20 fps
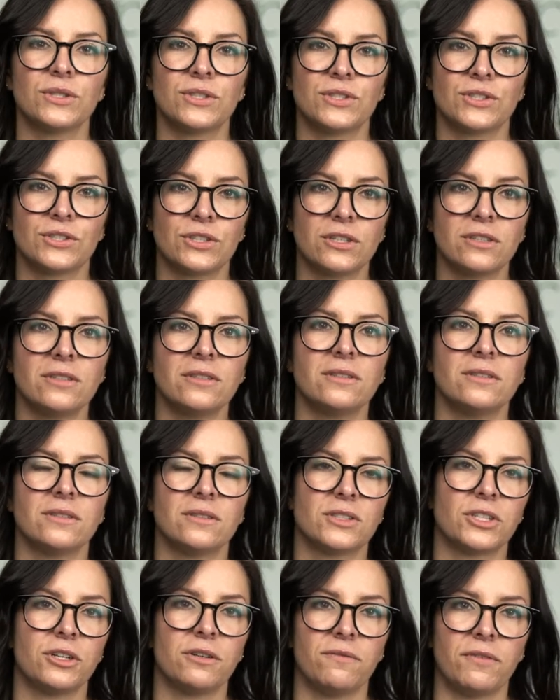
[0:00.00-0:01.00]

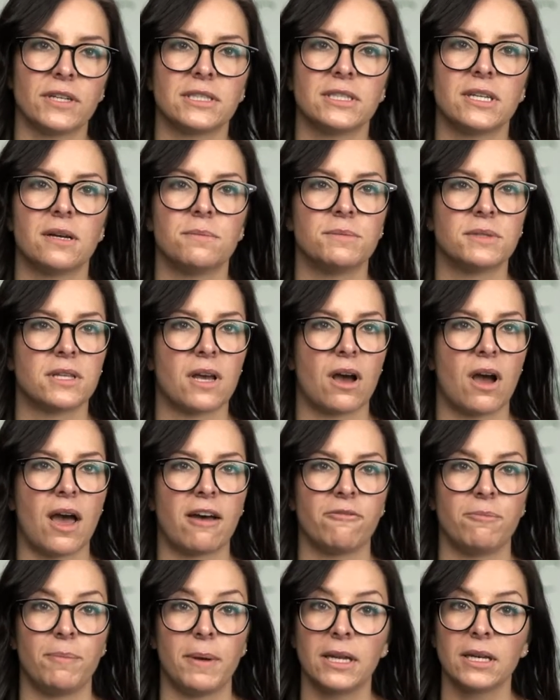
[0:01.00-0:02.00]
certain victims
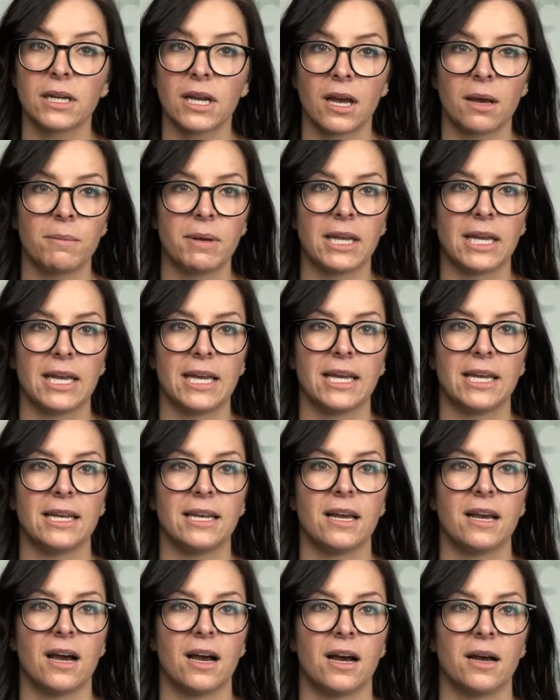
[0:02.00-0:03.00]
have been coming
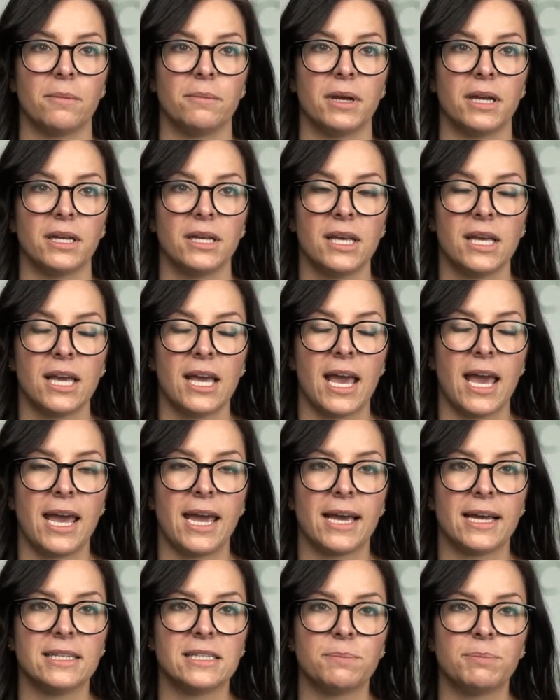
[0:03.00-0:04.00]
in,
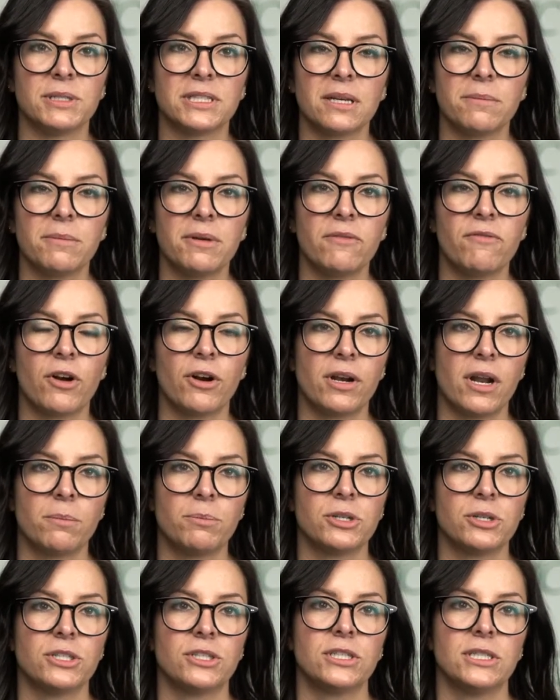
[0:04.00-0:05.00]
but some of our
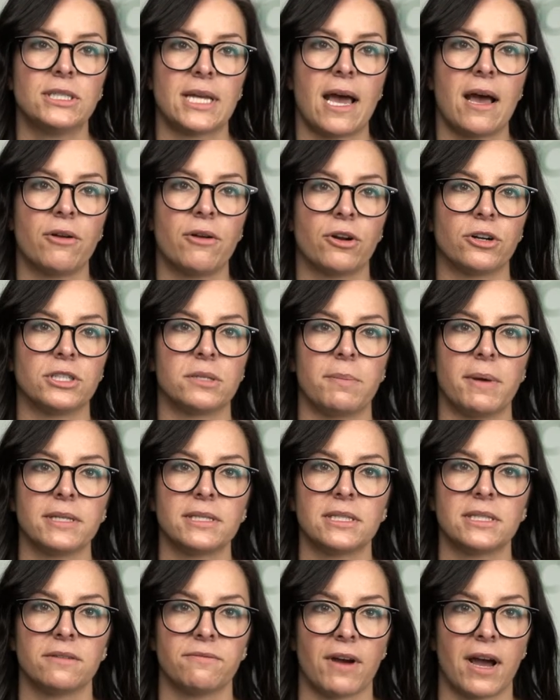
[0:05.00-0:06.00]
numbers are down, our
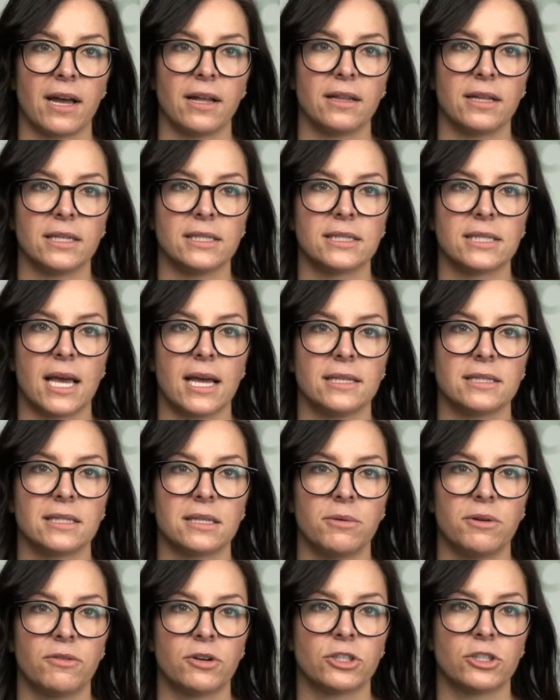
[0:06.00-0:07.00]
domestic violence and
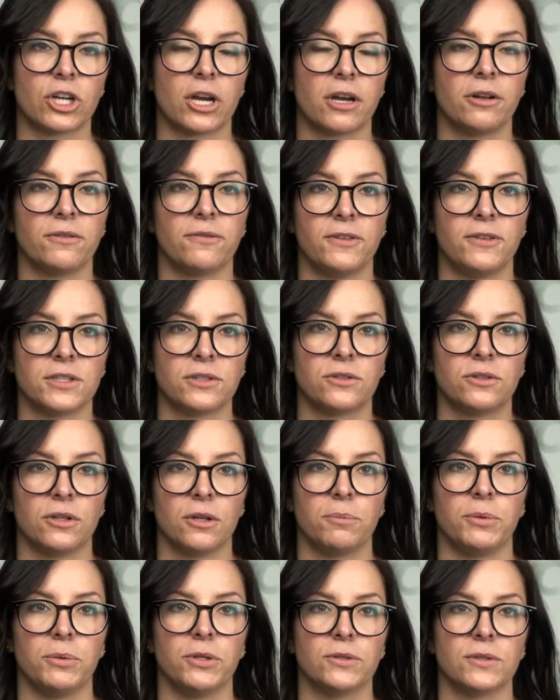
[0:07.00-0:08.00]
some of our child physical
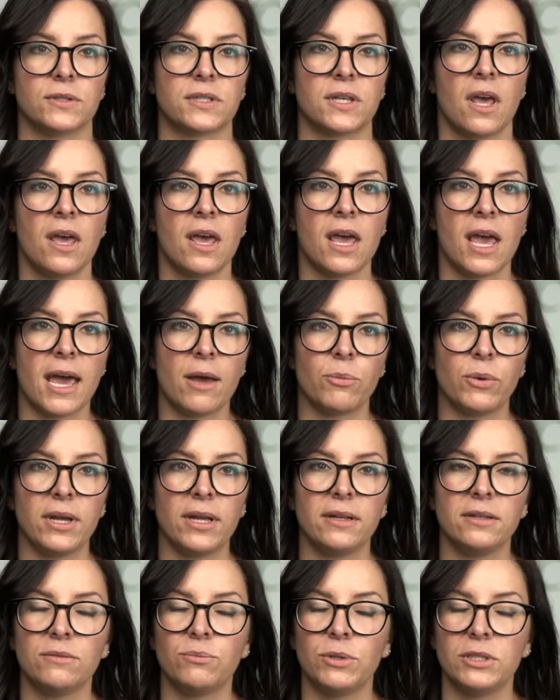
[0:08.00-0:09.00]
abuse. And
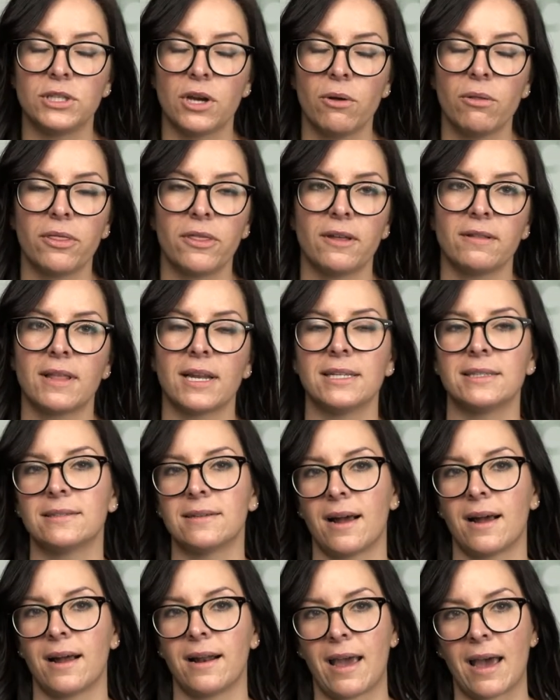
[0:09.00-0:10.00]
we don't think that it's
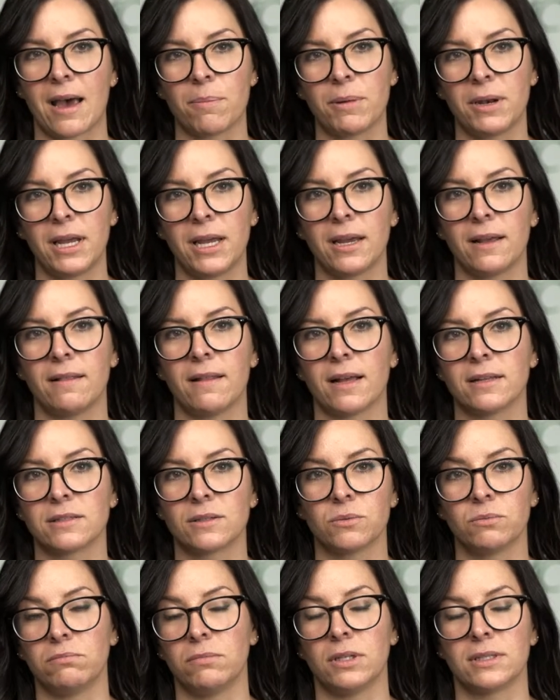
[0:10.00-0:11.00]
not happening, and
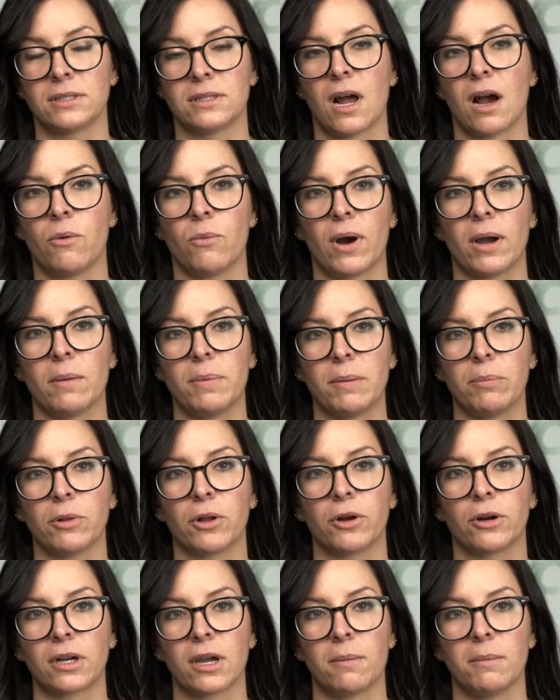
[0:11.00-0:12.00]
it's not why
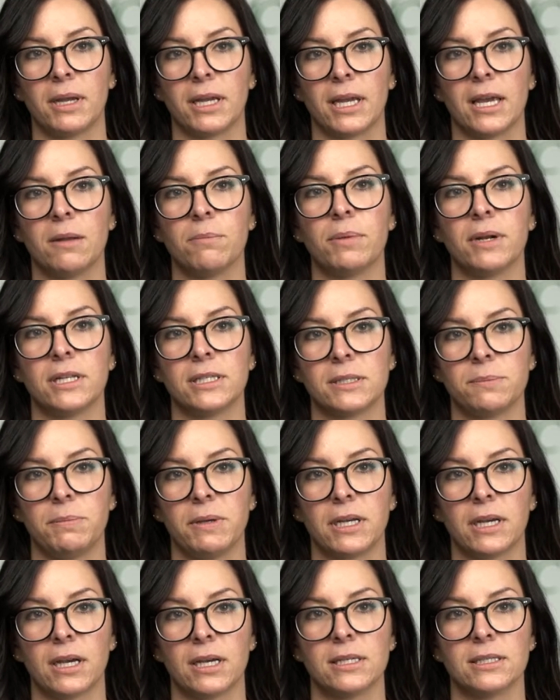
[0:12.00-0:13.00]
people aren't coming in, but it's
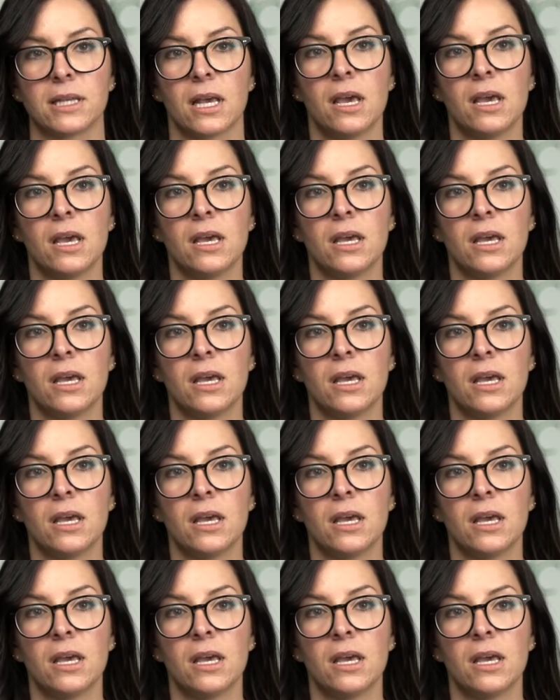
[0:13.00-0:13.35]
because,